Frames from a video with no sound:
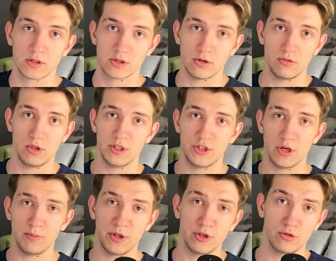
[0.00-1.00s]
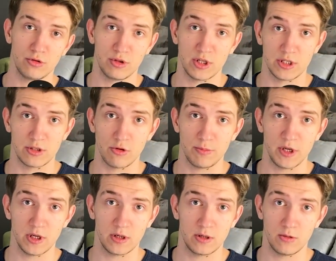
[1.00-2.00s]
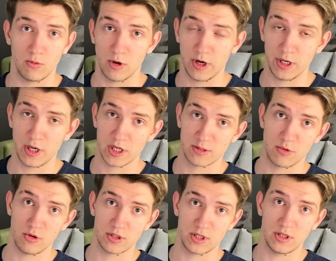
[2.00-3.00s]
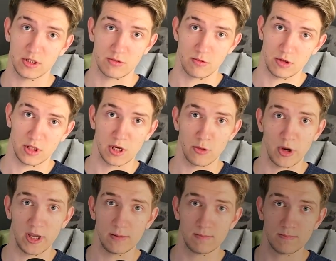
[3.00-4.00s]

So let's jump into today's topic, why Xbox is rotting away.